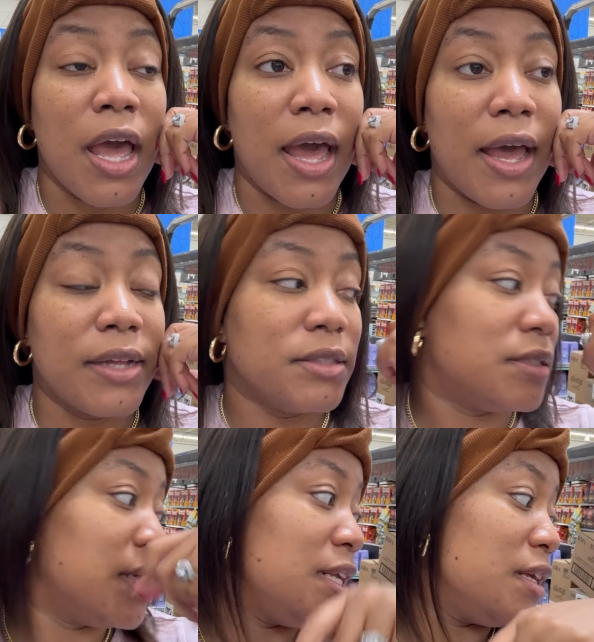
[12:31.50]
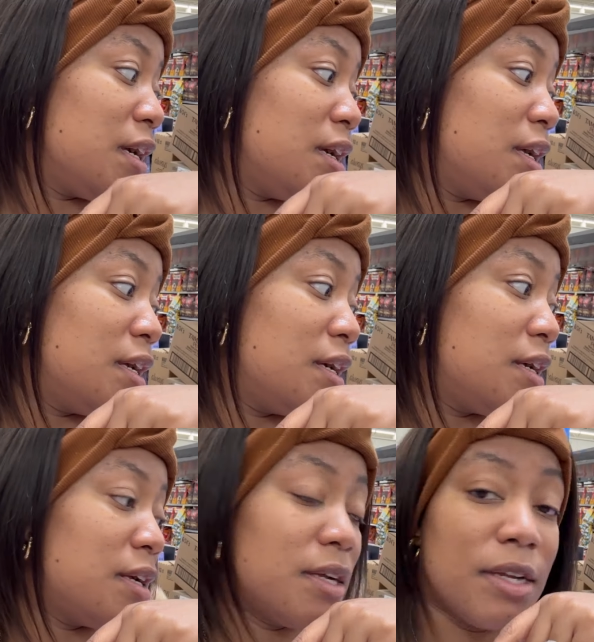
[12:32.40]
And tell no, you, make you
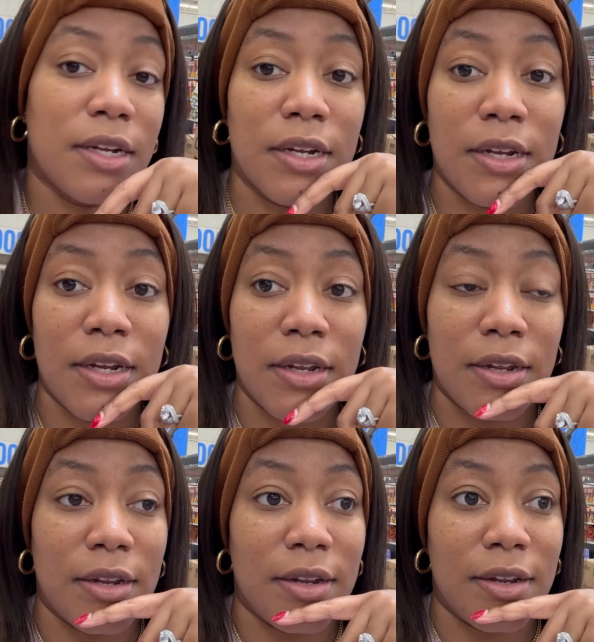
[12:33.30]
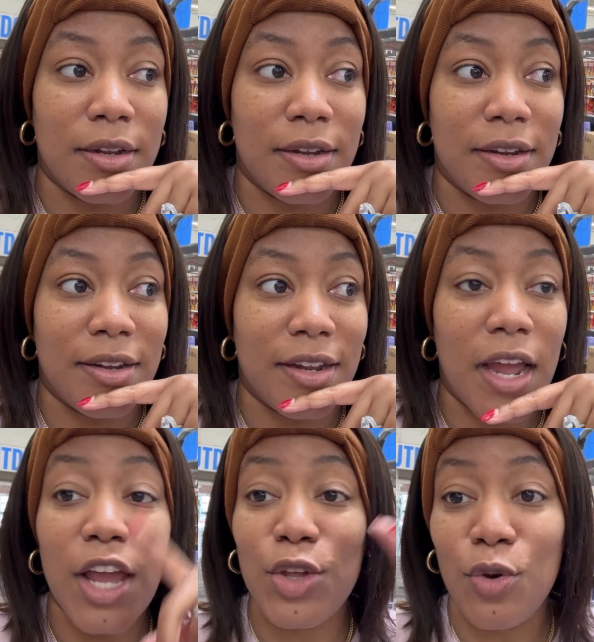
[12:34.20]
not go sleep. Make sure you make it clear.
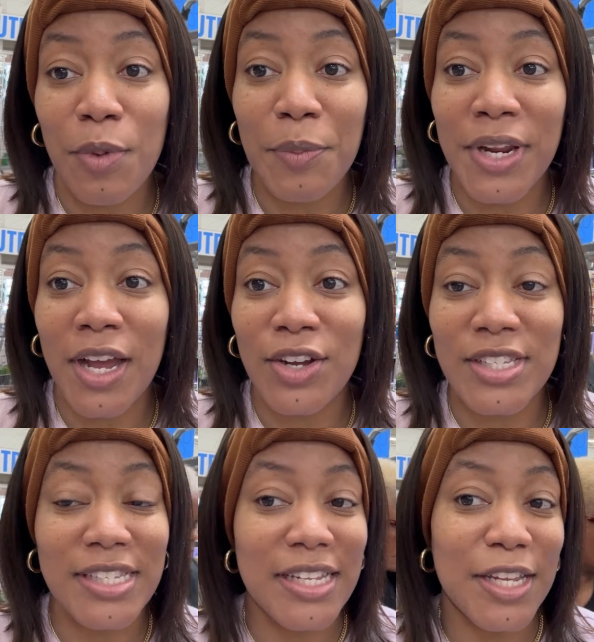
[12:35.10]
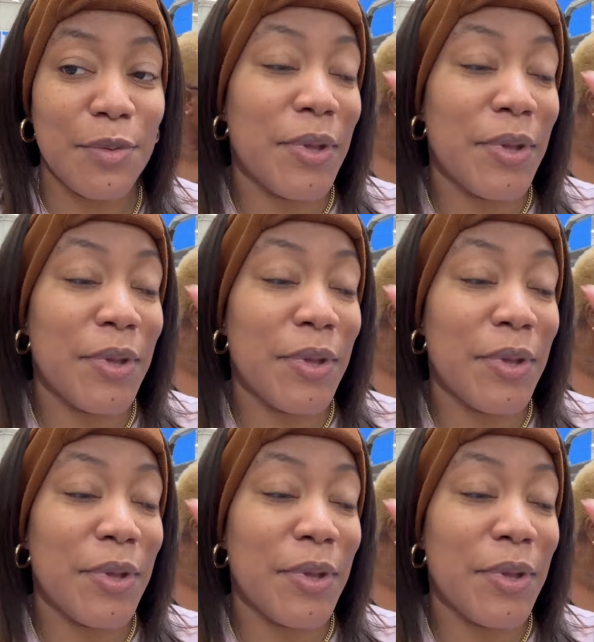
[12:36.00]
Are you make me not go sleep?